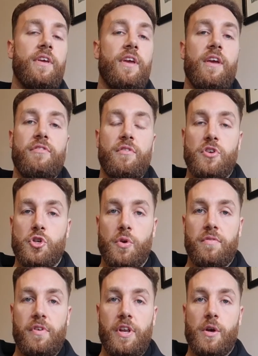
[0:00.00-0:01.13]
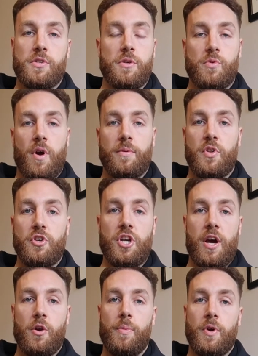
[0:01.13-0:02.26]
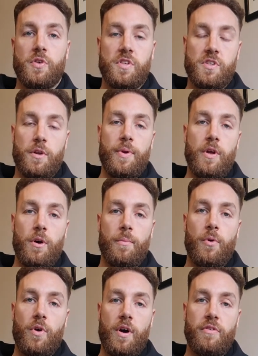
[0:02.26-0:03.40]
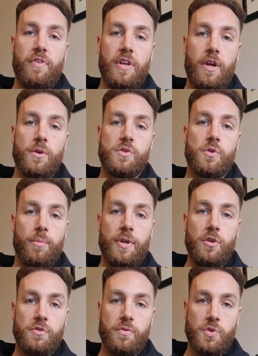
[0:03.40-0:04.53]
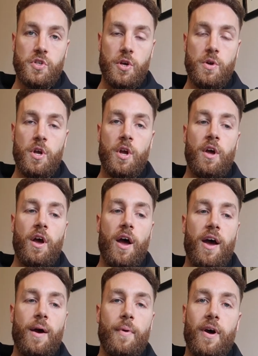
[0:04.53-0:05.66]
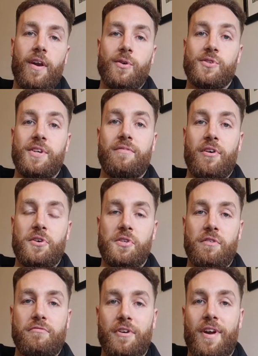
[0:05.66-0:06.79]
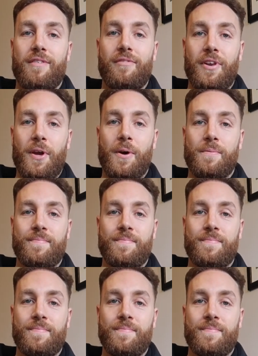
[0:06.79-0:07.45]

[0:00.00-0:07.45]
If you've enjoyed the video, subscribe to the channel, because there's going to be a lot more other videos that will be useful too. And I will see you very soon for another video.